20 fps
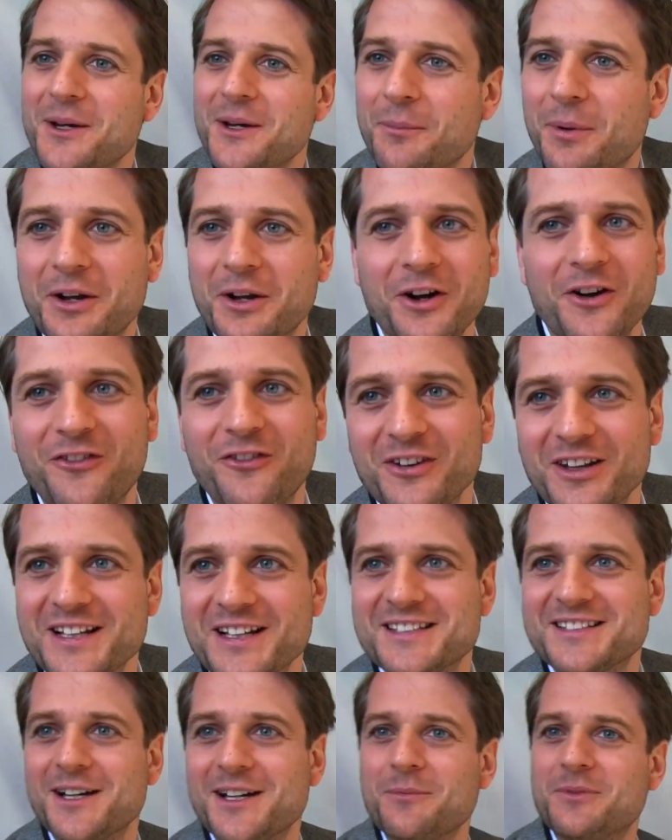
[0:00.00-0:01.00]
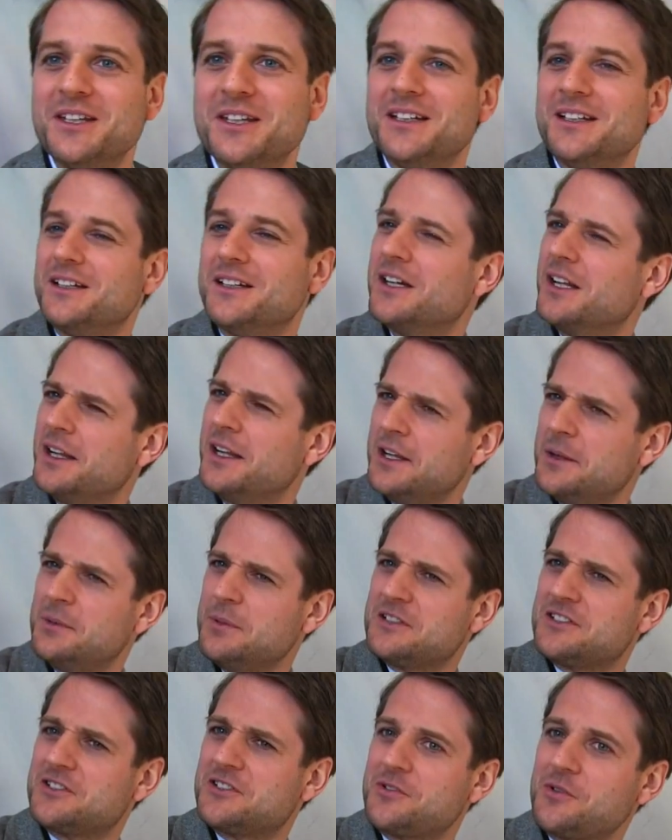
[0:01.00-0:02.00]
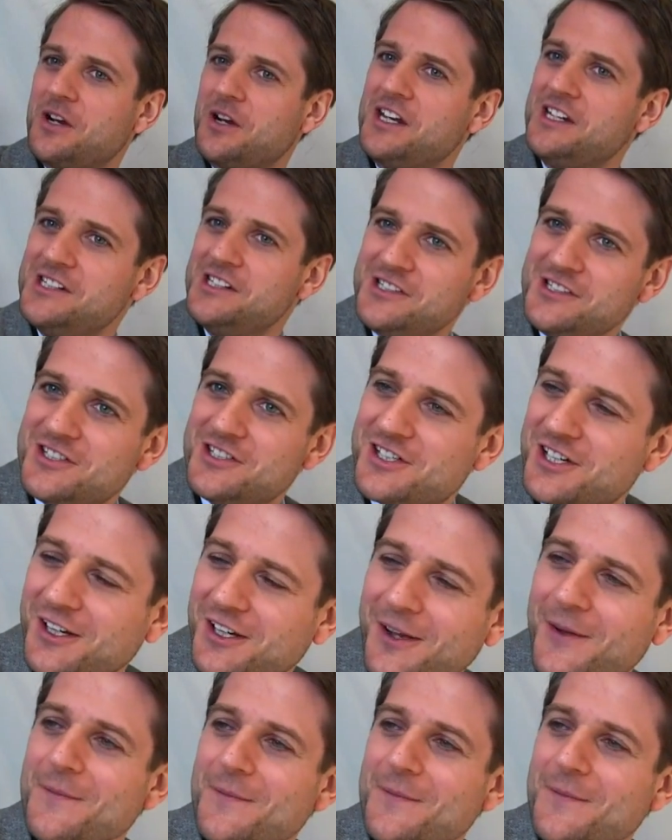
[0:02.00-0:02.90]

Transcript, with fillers: but often as something a little bit strange.